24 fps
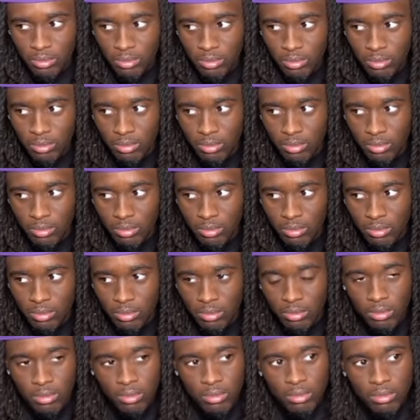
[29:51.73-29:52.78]

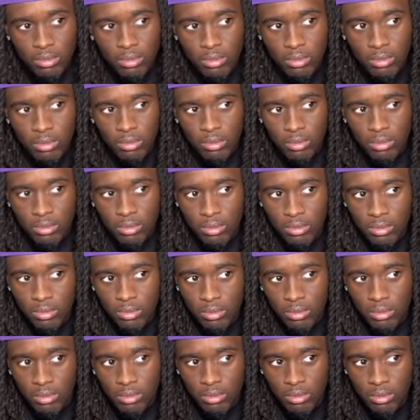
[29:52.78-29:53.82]

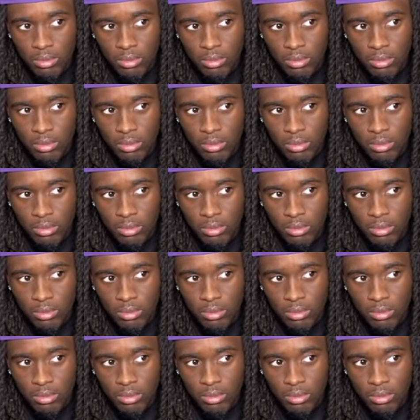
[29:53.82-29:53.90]
The person shown says nothing.